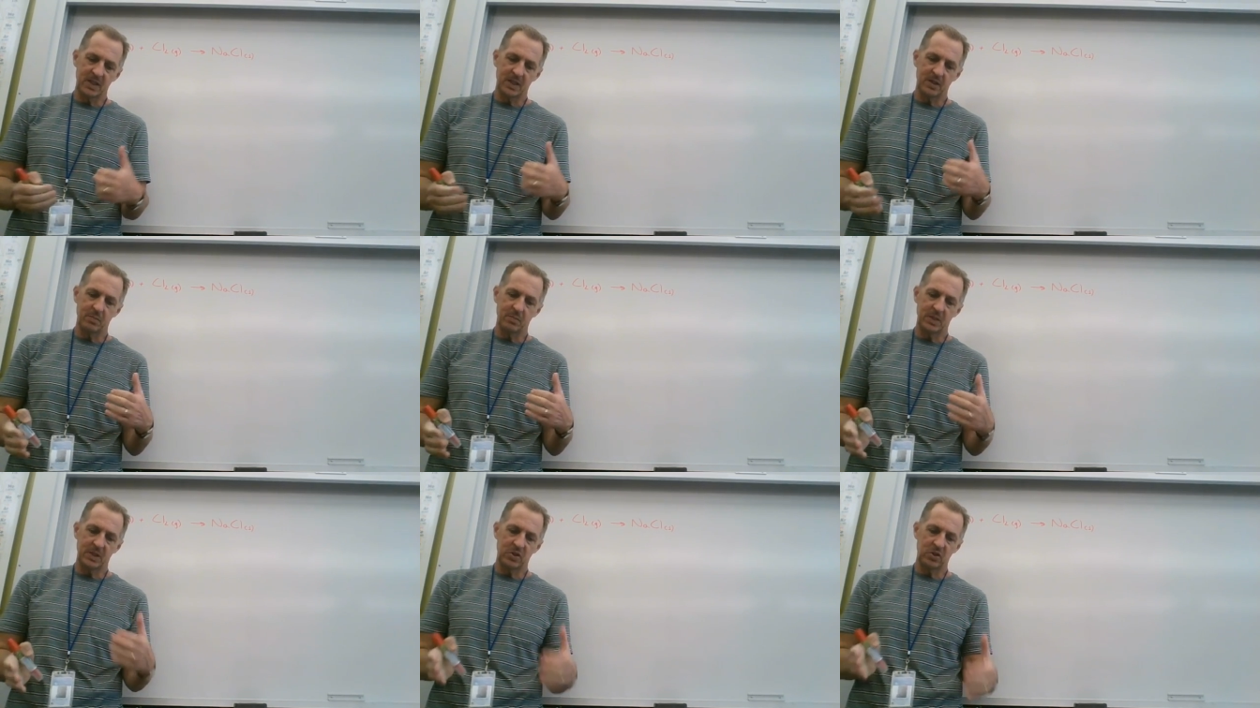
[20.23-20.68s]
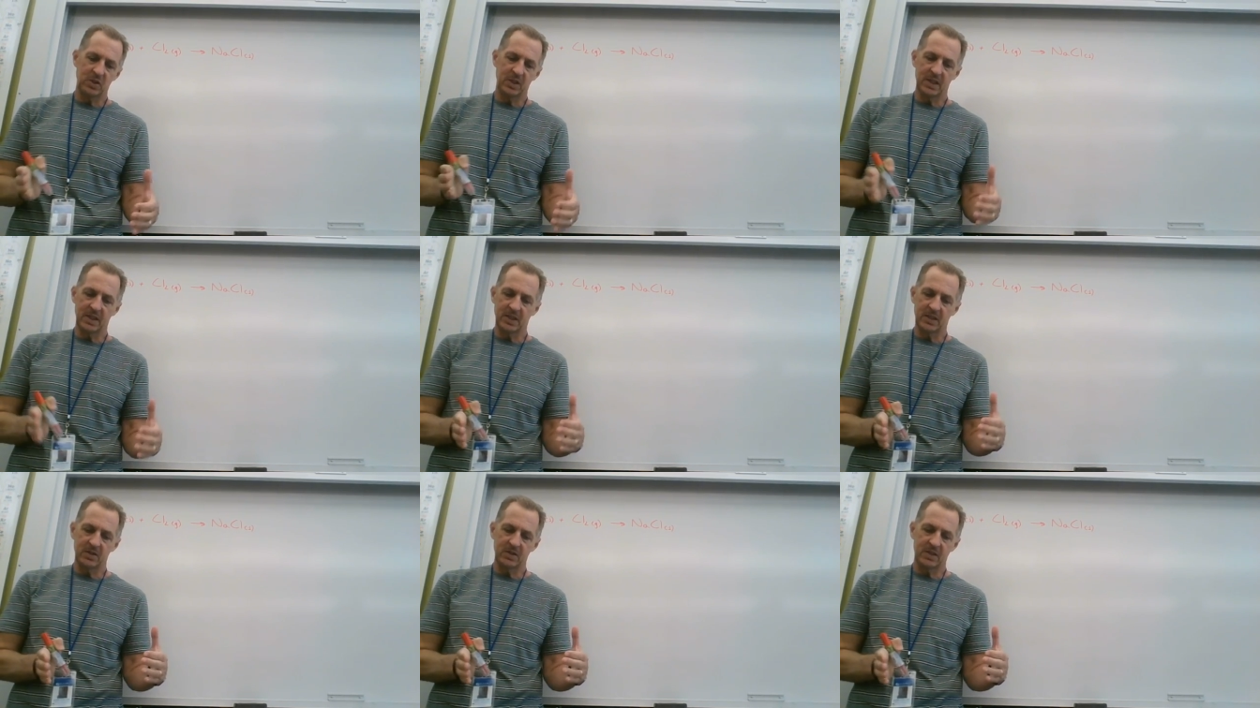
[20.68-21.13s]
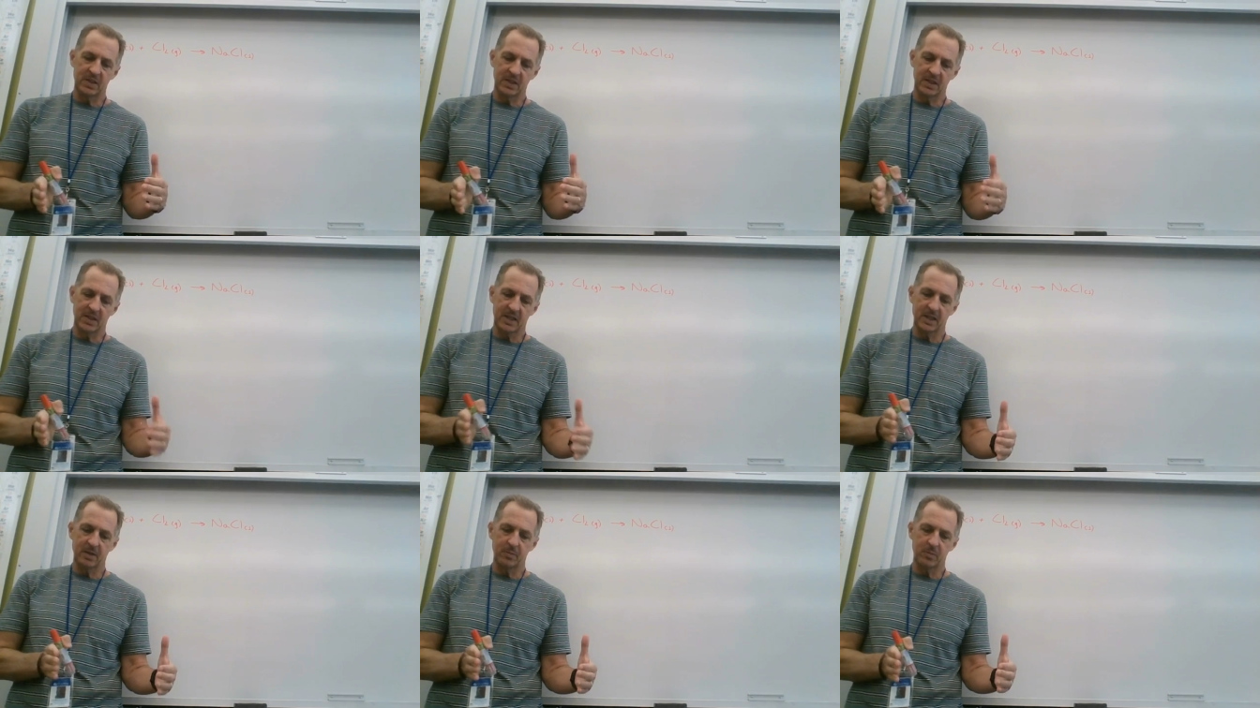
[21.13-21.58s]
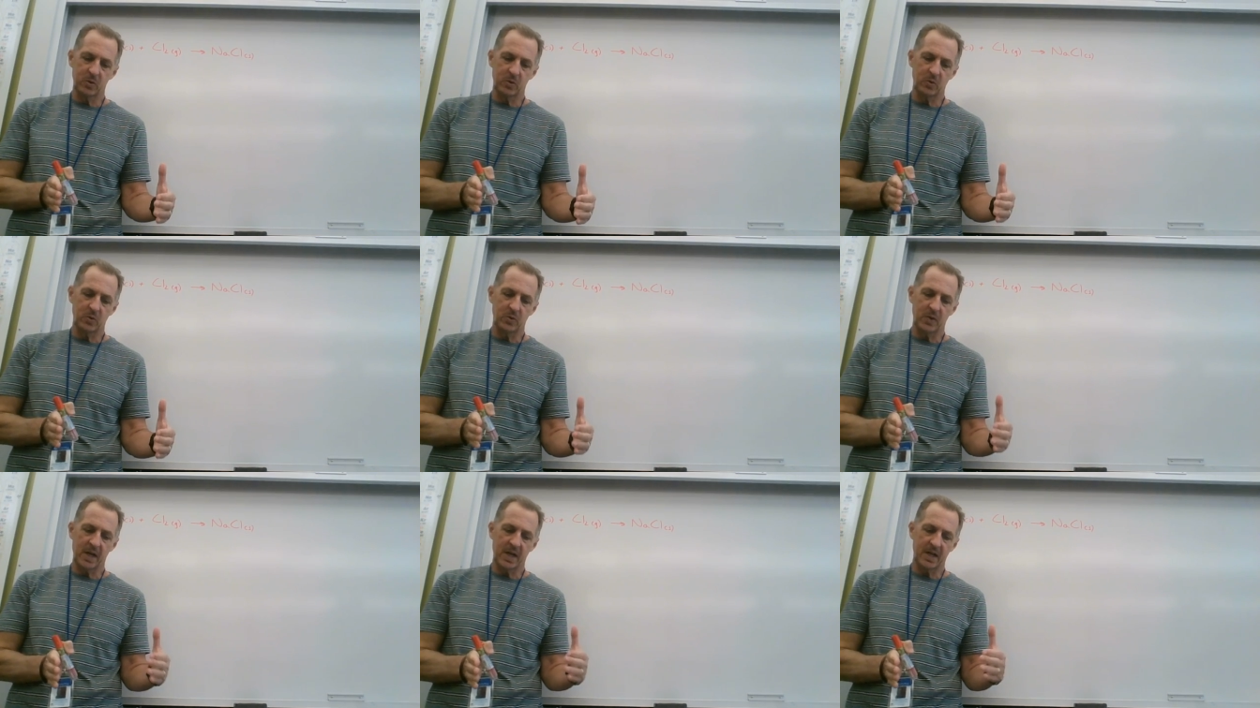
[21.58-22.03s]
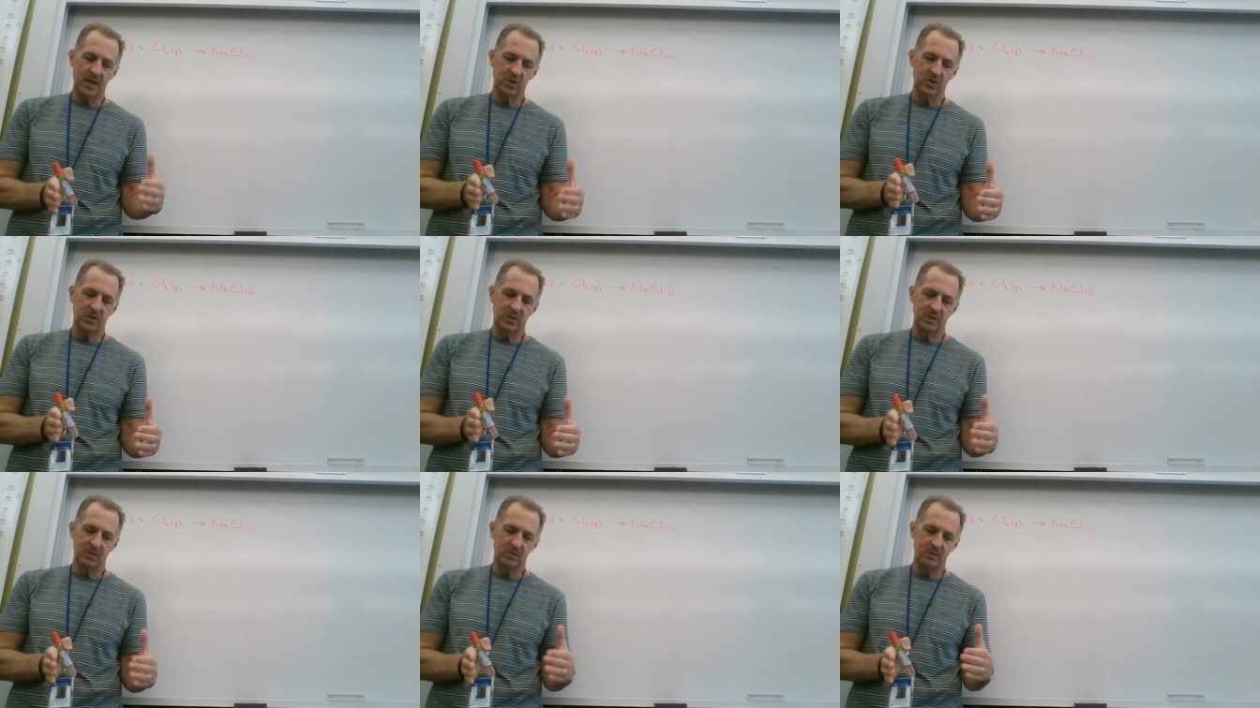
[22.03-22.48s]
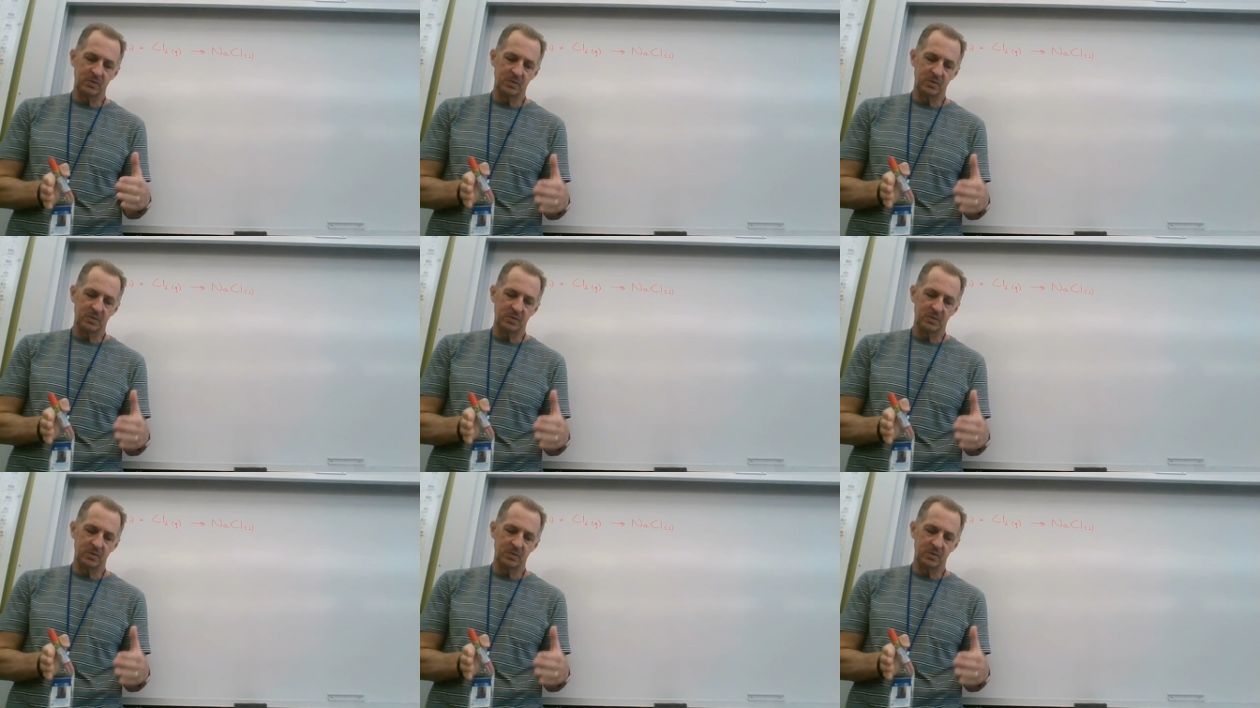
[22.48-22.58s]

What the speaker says: It can be changed in a chemical reaction